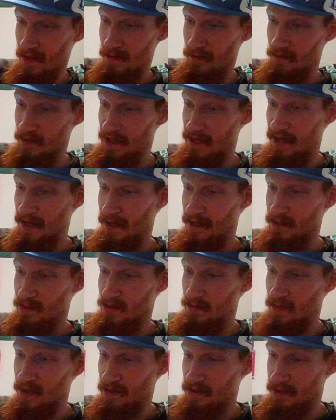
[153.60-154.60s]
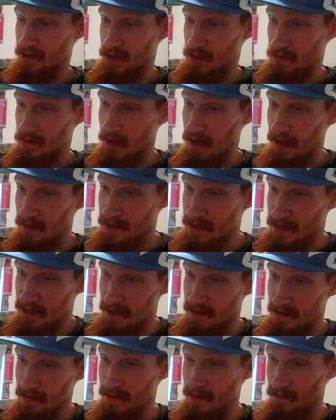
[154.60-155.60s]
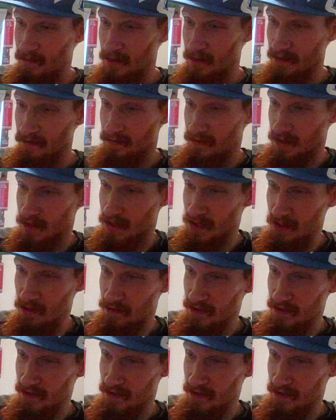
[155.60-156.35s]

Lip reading: we had Demarcus Robinson with 2